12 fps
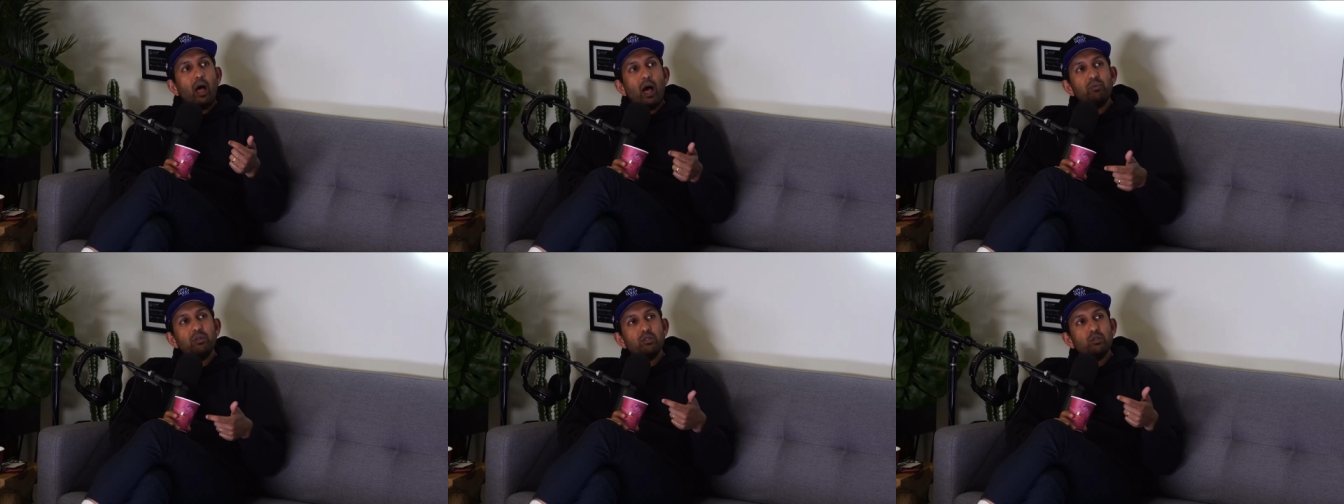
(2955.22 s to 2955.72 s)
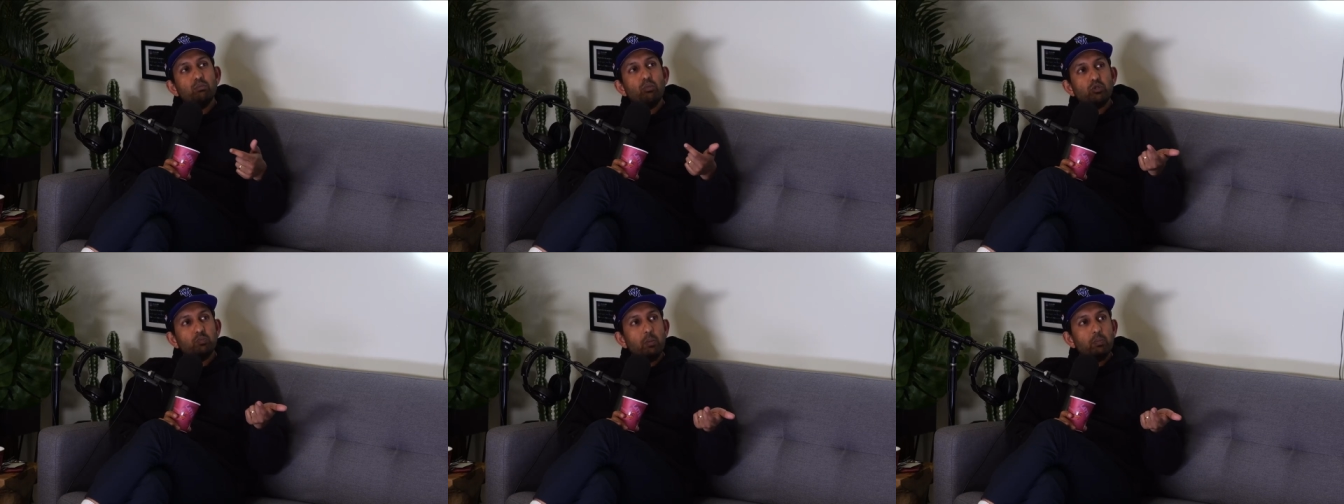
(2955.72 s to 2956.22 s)
I would assume
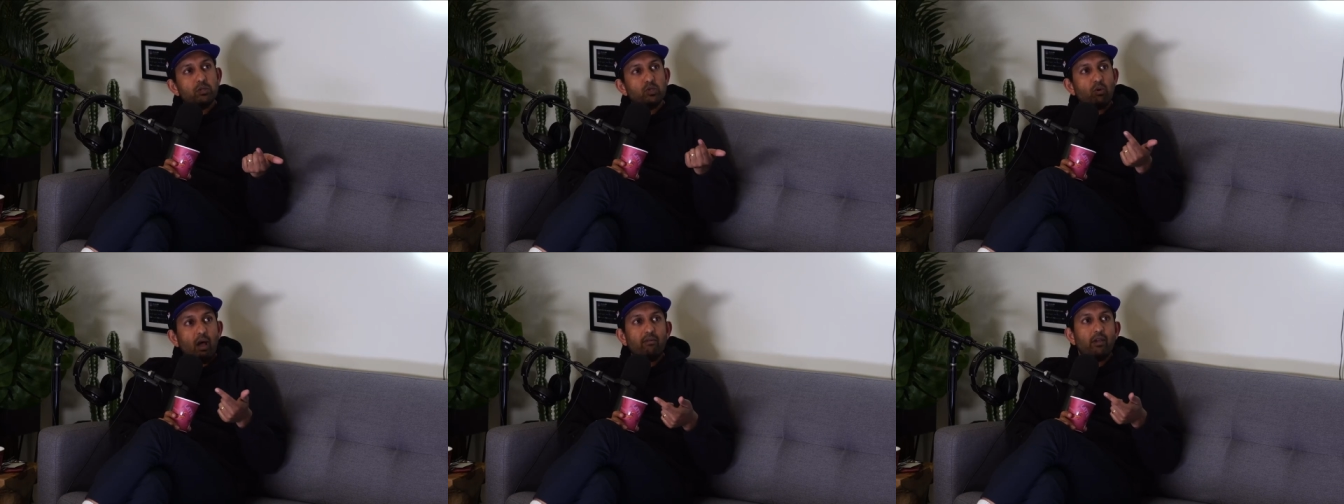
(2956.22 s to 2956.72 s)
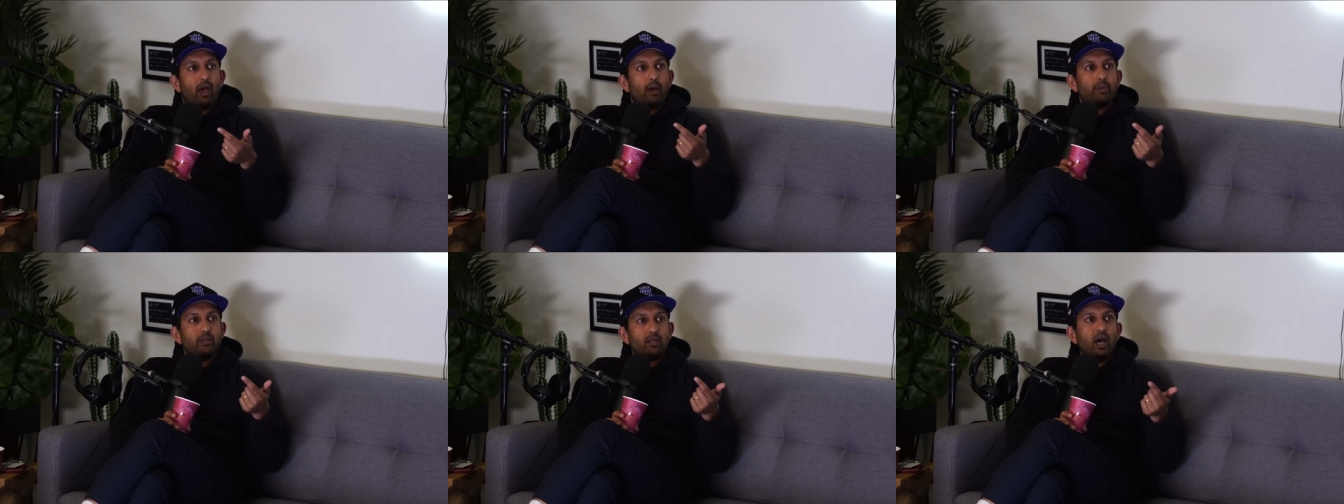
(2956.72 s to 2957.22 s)
most people's driving
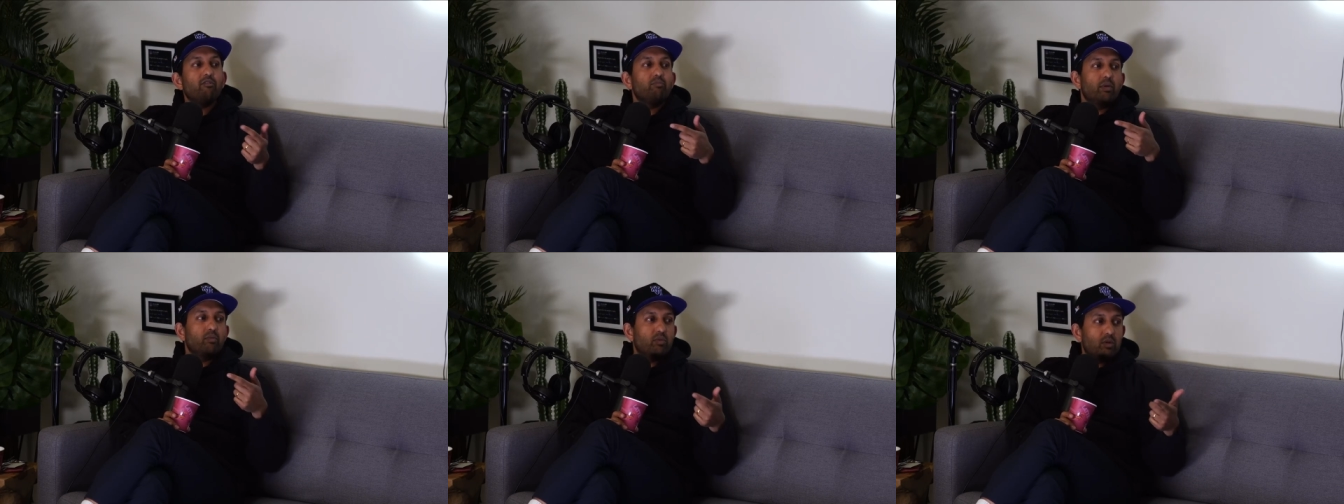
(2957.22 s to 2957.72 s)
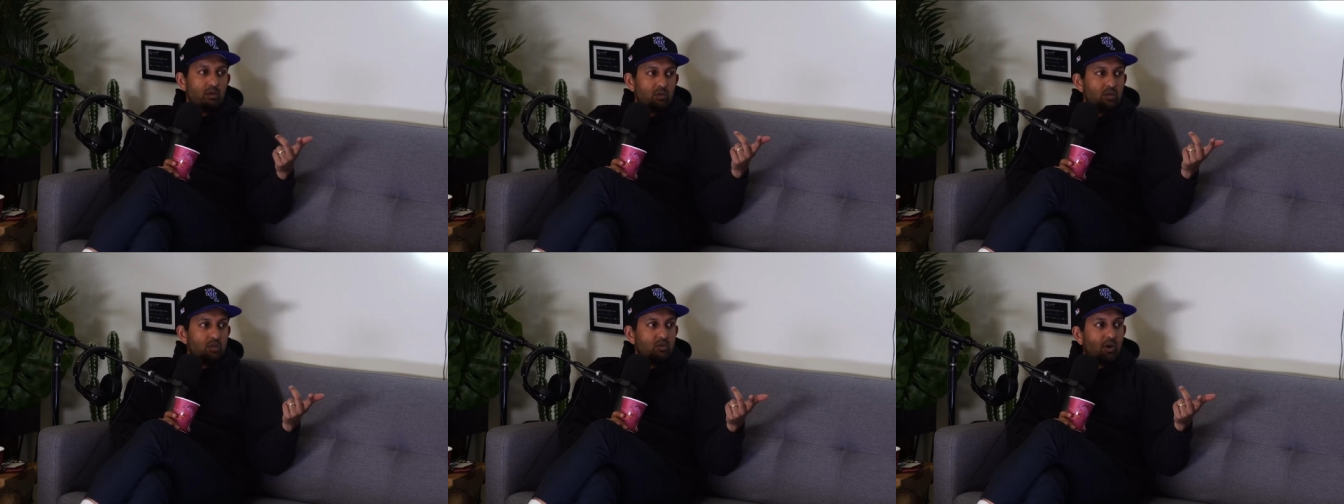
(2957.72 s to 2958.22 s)
habits have been
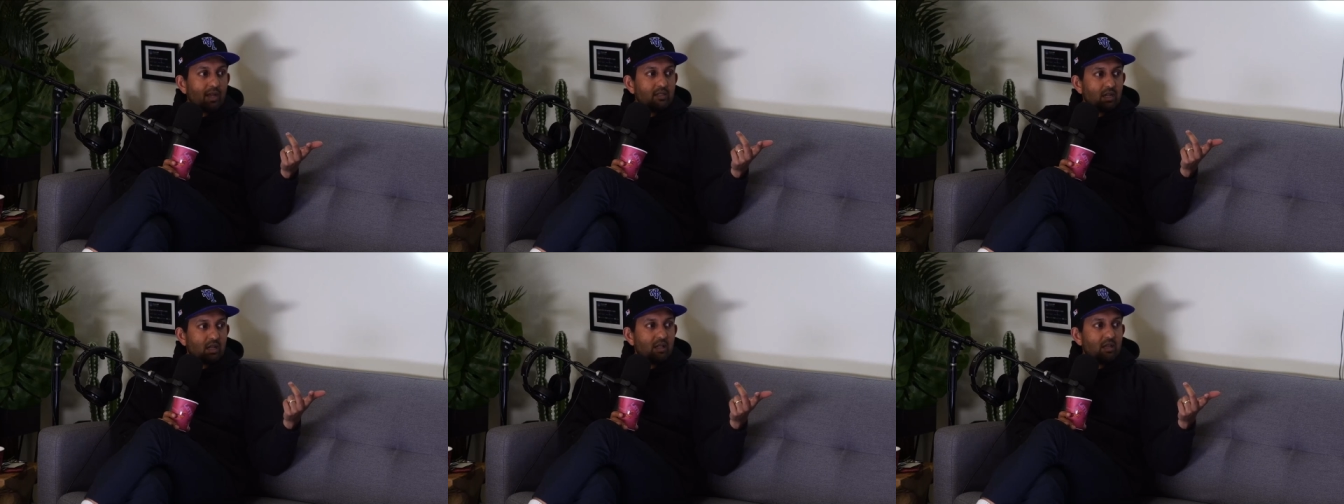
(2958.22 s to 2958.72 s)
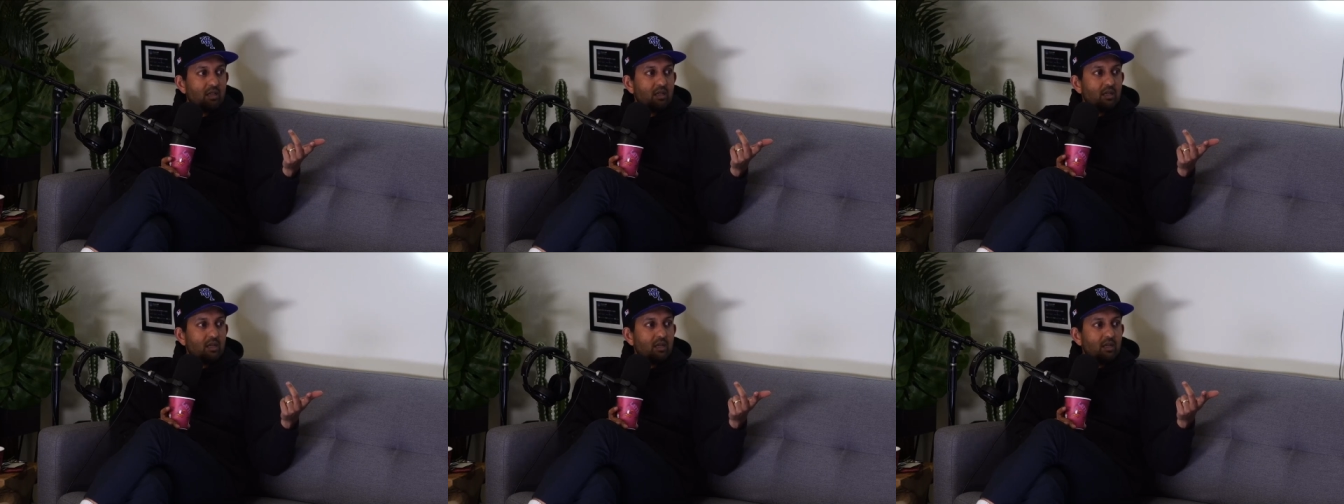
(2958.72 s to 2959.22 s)
reduced drastically.
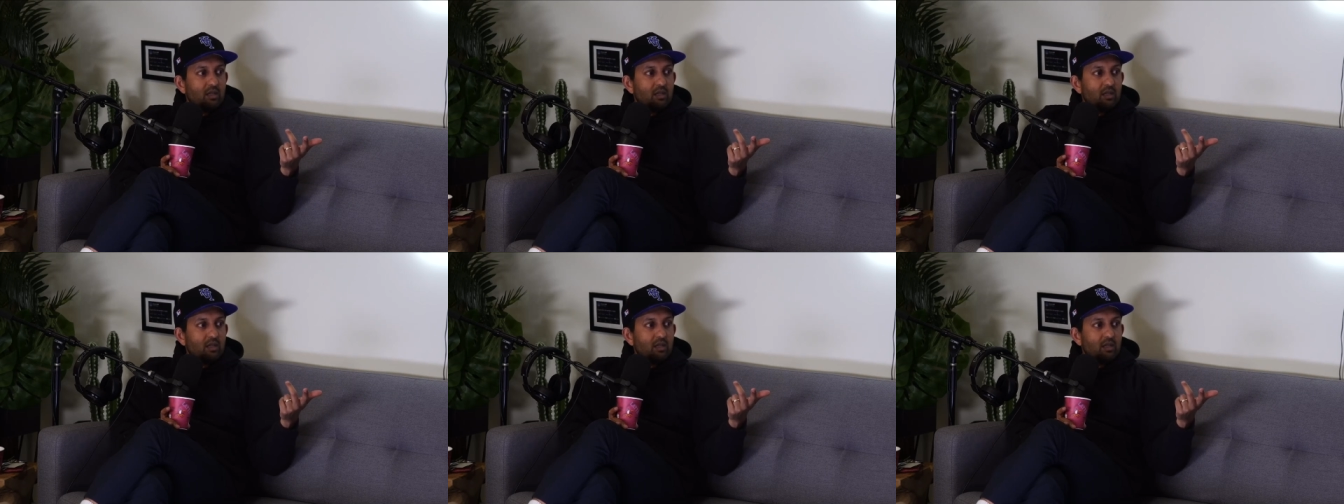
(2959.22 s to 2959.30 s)
Mm-hmm.